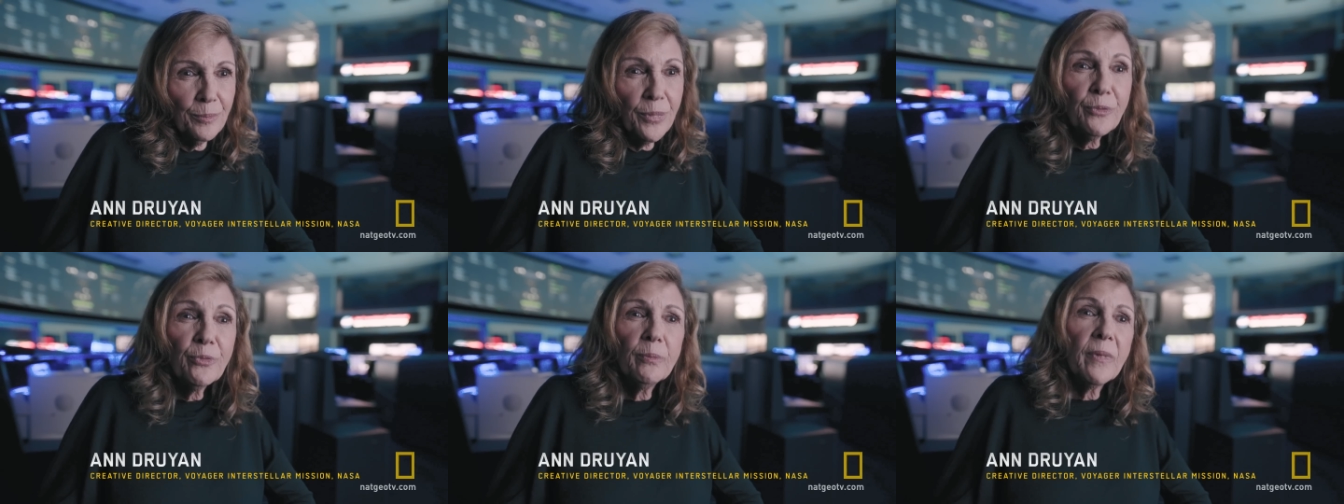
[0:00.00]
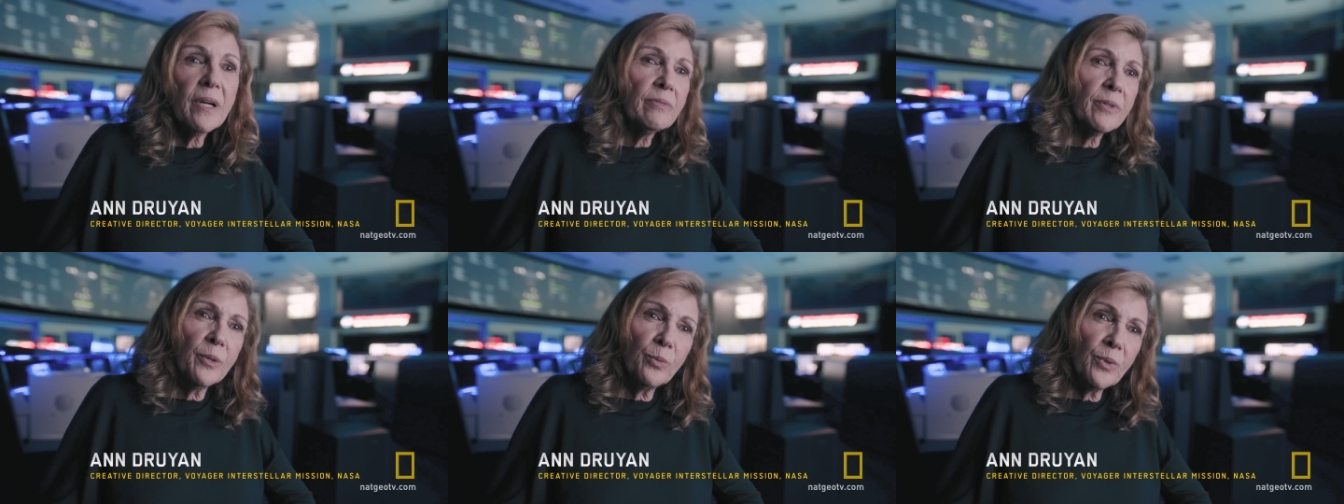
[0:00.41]
but from
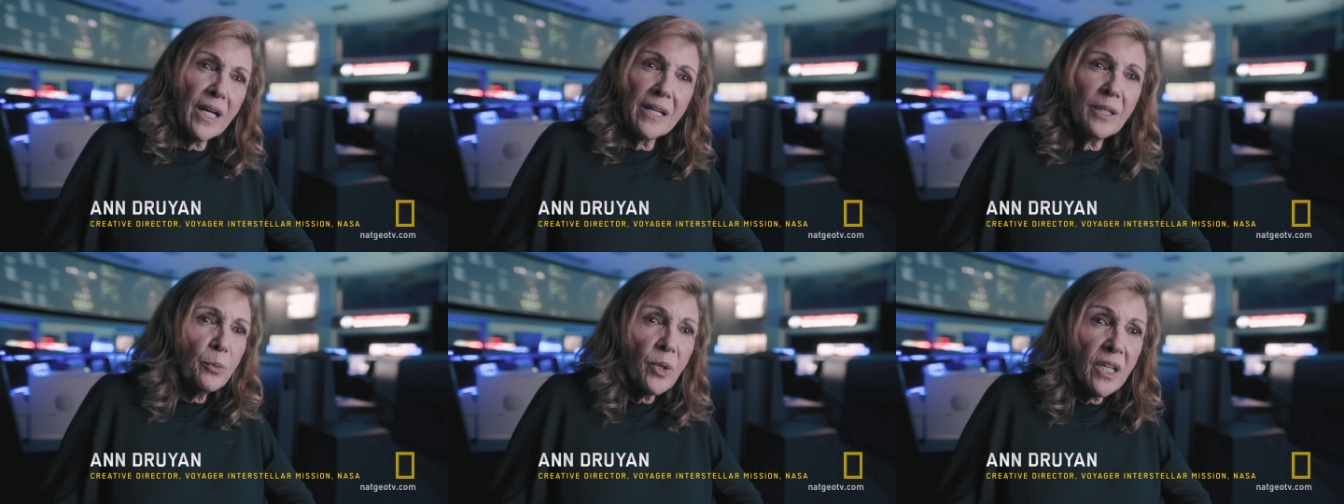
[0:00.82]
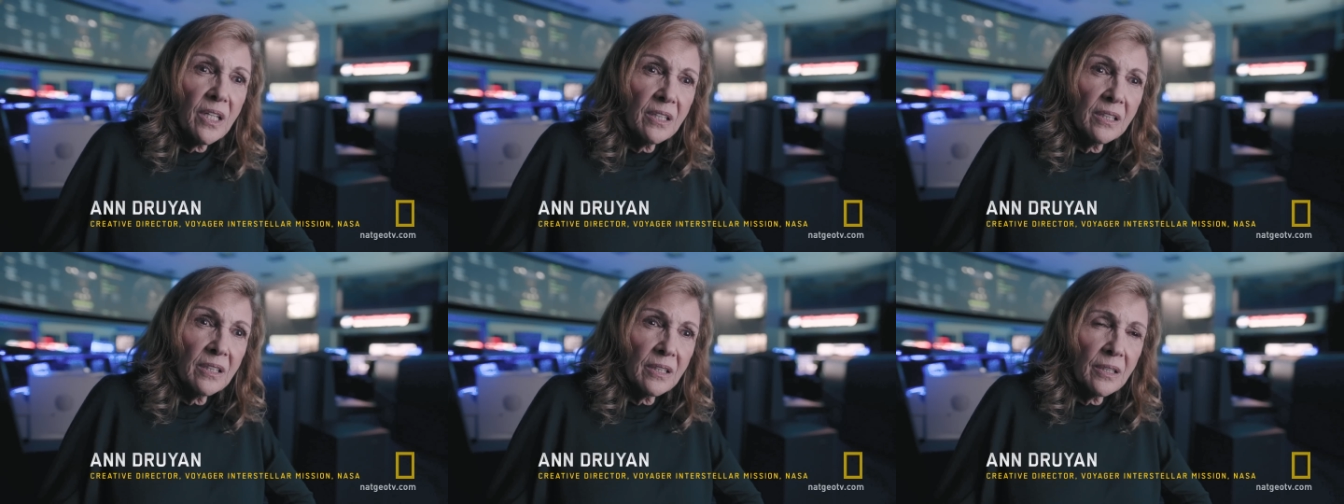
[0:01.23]

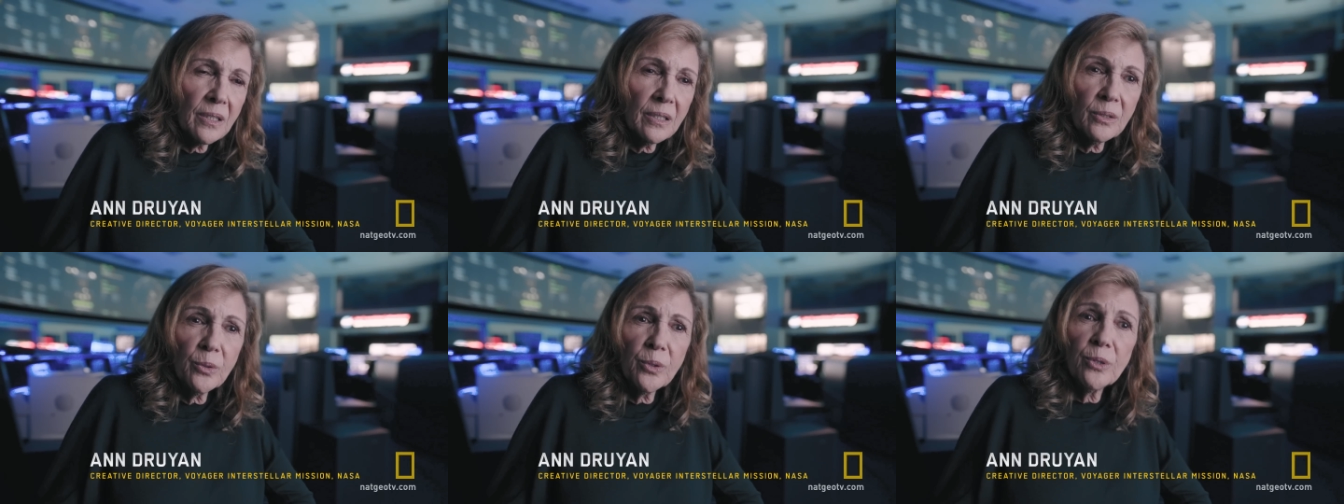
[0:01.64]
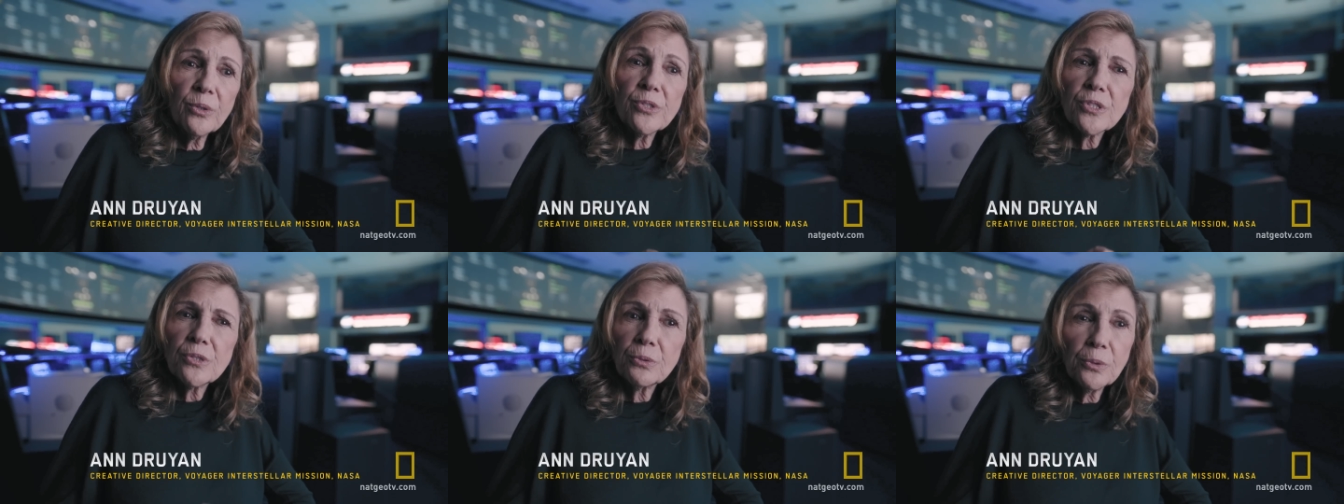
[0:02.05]
anyone who
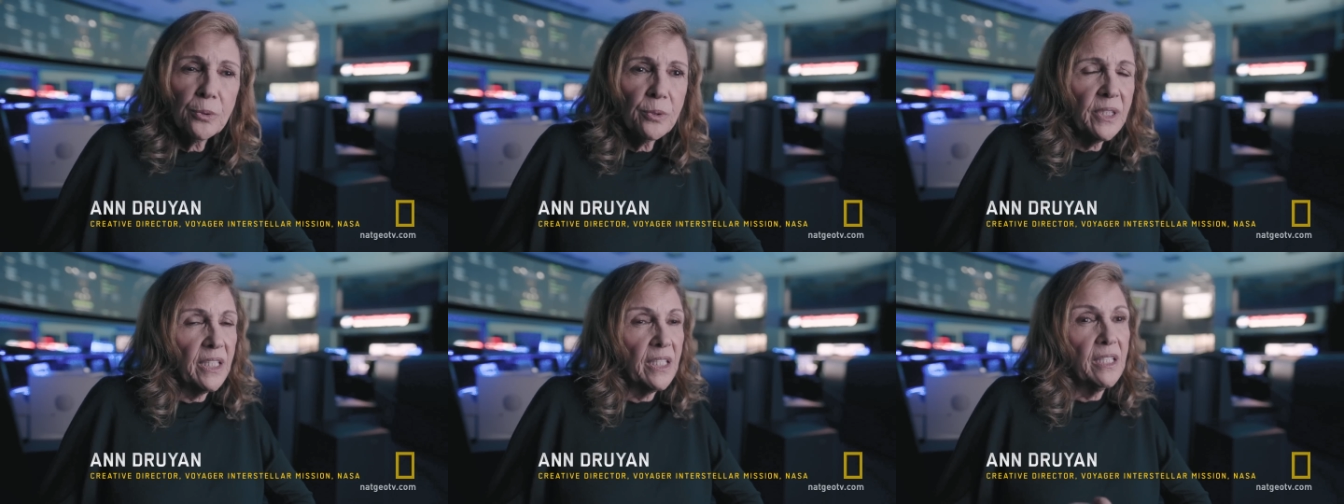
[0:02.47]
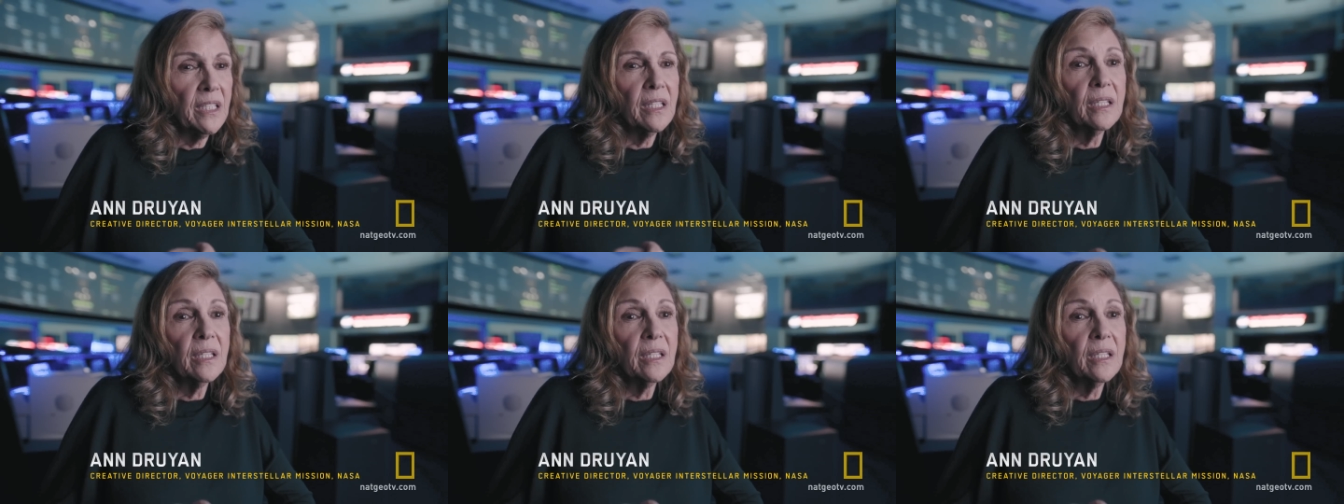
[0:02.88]
you're truly